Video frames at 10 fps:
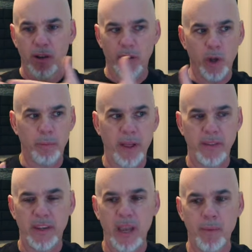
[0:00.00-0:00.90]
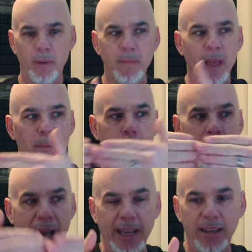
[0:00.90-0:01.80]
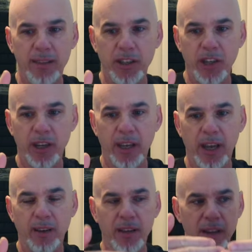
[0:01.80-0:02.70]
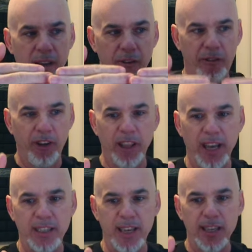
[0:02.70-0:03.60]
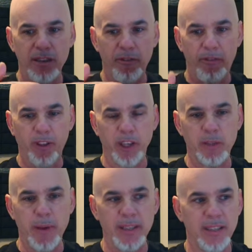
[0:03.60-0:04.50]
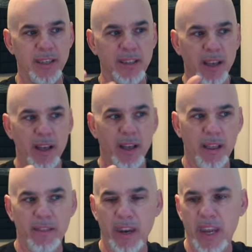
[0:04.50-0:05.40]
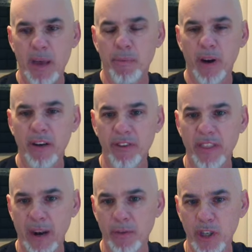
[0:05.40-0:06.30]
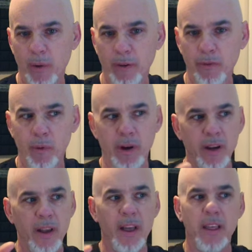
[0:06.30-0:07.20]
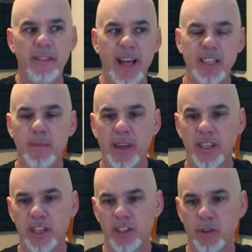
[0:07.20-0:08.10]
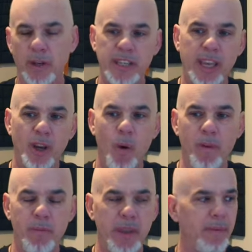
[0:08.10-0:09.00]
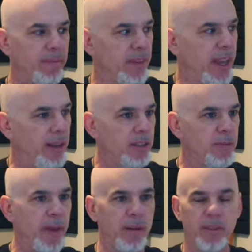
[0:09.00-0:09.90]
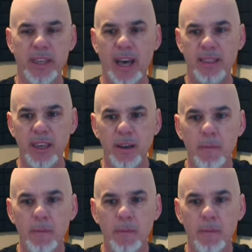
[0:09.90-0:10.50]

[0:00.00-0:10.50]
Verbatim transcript: go play at the table, back into the G account, fill excess, fill expenses. The net profit that I was going for that's my decision. Do I take it home with me and spend it with Kathy,